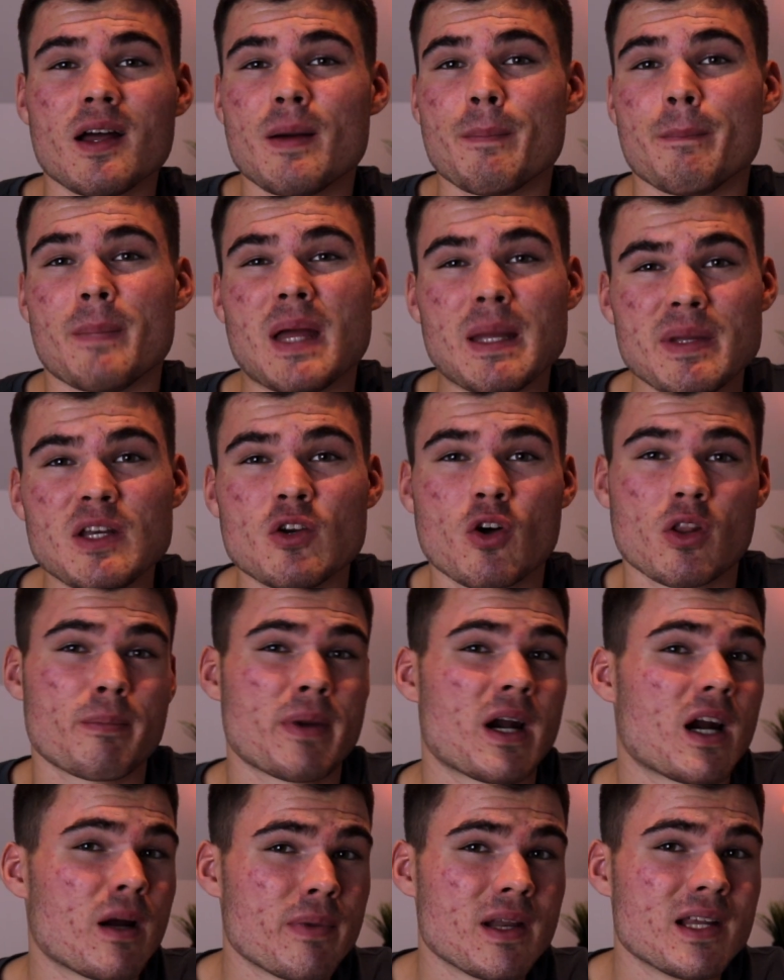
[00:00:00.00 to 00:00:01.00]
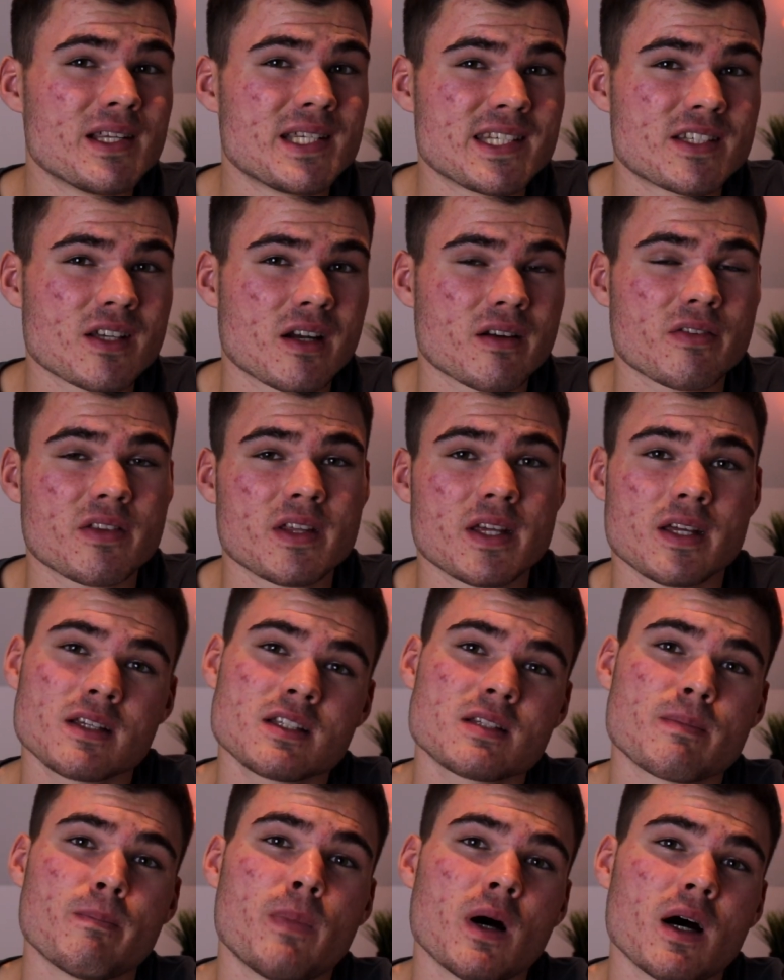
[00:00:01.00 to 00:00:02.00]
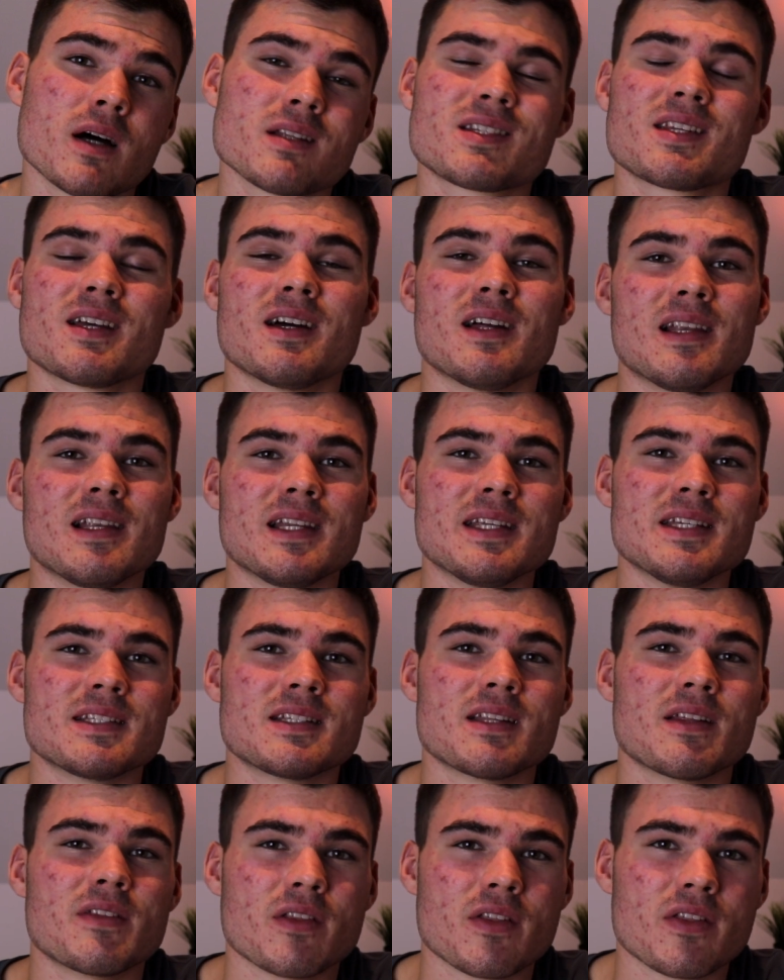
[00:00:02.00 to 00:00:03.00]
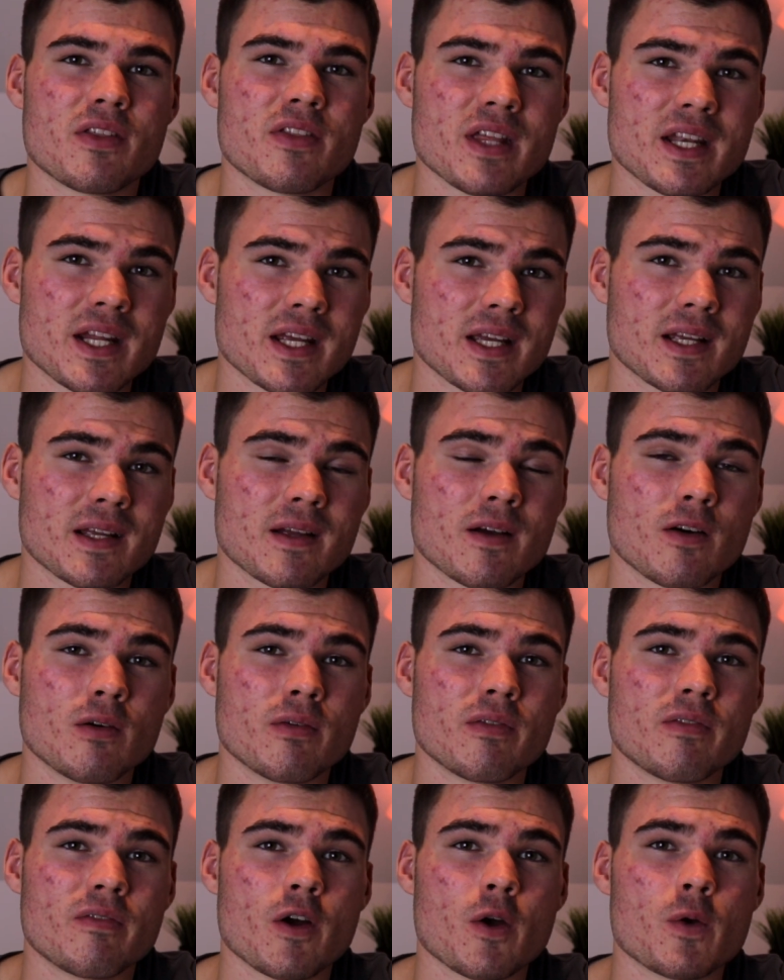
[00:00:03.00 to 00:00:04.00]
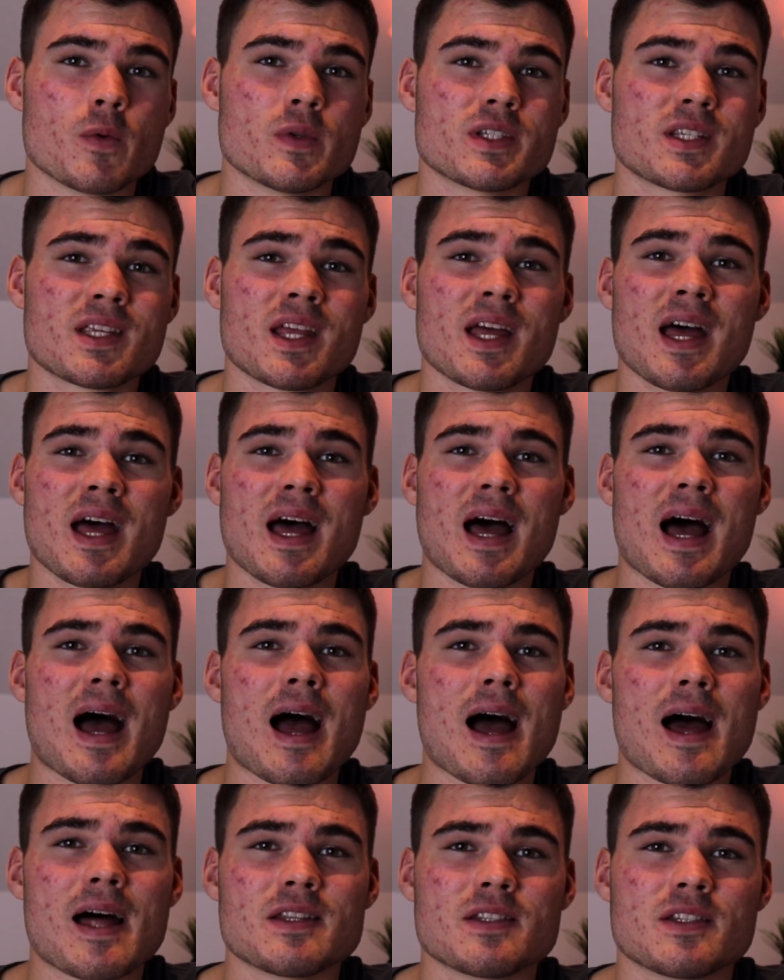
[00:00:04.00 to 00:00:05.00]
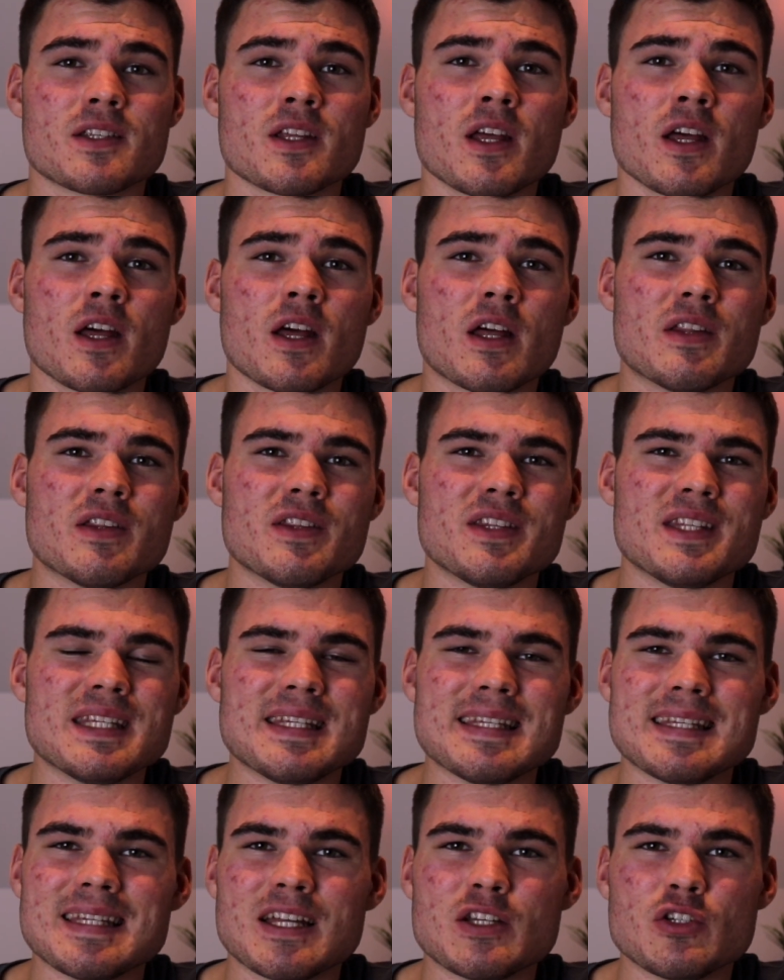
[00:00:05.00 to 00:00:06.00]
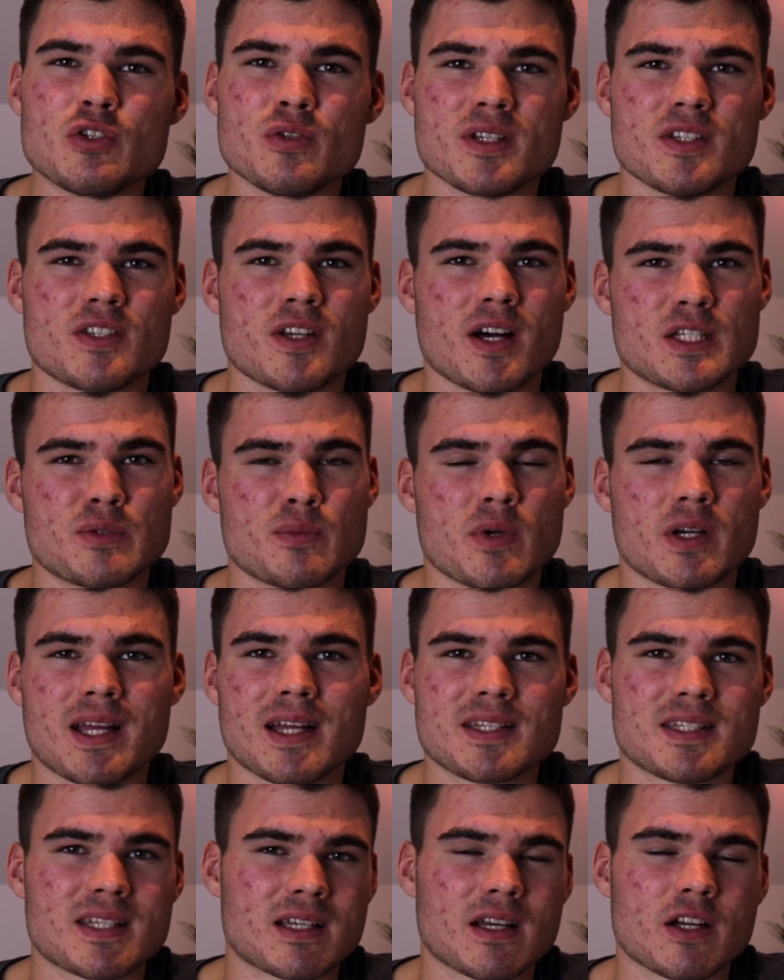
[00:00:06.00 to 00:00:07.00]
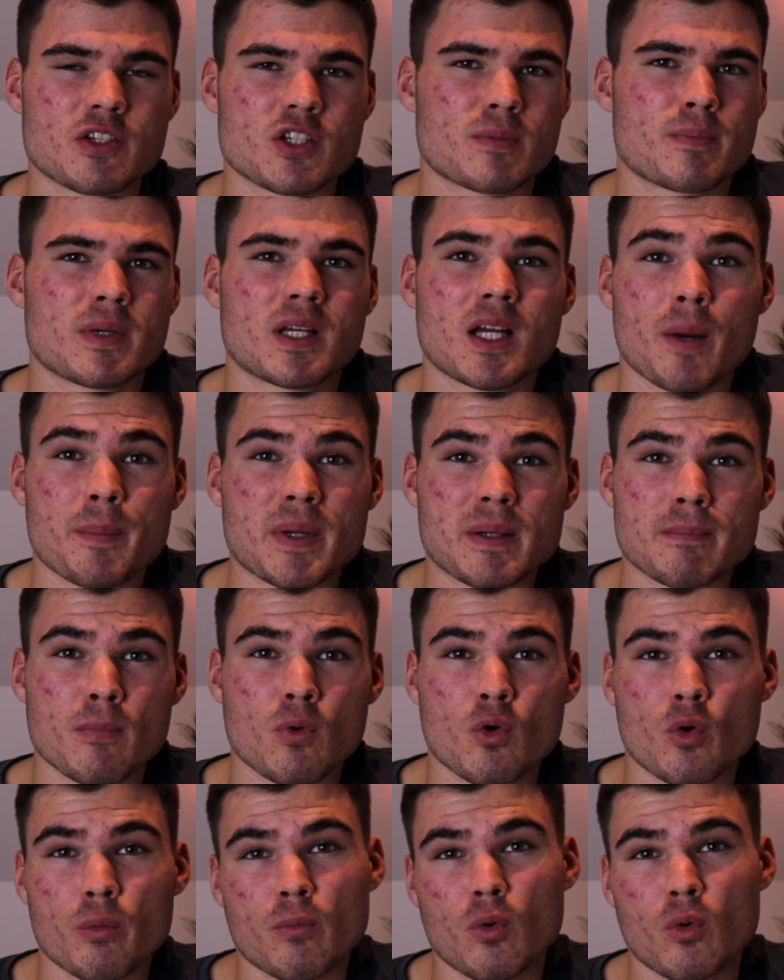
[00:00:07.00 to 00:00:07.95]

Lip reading: Maybe not the repairability side of things, but at least the thinning of phones and the new designs we are getting are just becoming more and